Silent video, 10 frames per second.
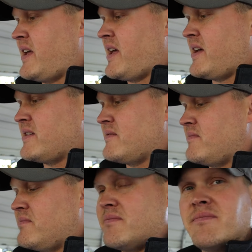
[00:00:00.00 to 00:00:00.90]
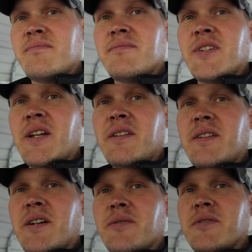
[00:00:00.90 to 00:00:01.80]
and cut
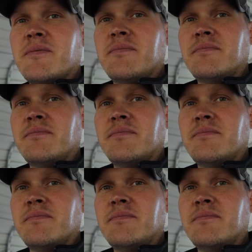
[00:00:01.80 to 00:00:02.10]
knuckles.